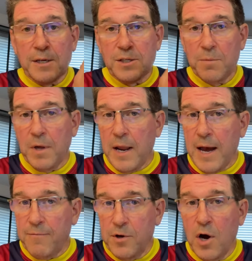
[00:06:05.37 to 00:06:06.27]
some that
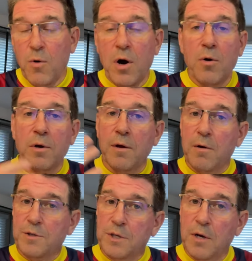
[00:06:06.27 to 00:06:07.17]
have no oak.
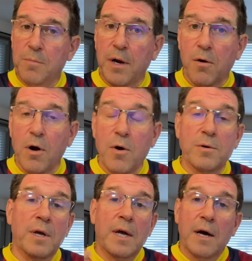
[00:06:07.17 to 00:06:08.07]
There are some that are
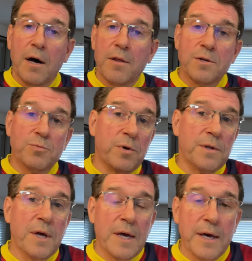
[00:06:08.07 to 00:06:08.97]
oaked, others
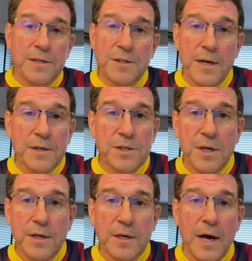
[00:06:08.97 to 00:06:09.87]
with extended
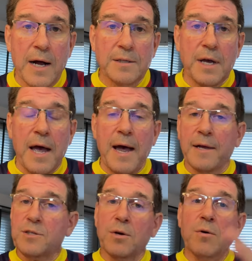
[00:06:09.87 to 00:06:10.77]
skin
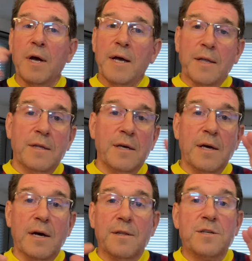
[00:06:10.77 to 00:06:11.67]
contact. So the,
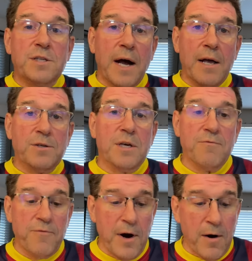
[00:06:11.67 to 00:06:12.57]
uh, the styles
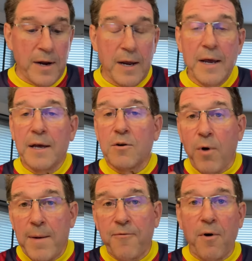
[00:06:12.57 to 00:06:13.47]
can vary.
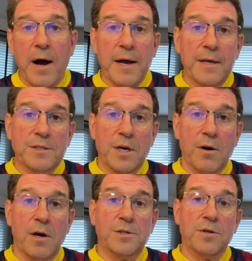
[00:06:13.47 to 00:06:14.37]
Grape varieties can
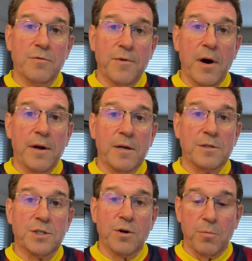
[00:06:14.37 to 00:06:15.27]
also vary
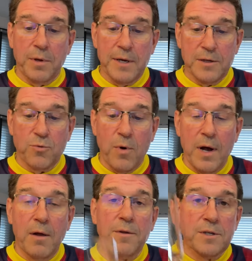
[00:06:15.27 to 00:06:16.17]
considerably as
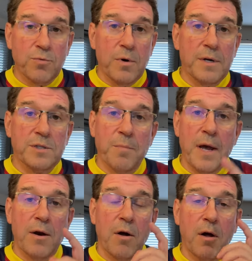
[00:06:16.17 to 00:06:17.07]
well. This one is
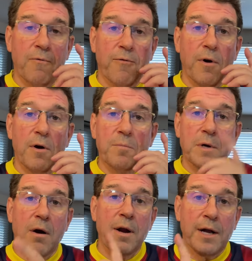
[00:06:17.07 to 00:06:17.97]
made all from
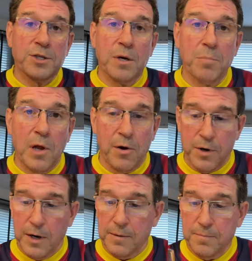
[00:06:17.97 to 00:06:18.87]
Garnacha Blanca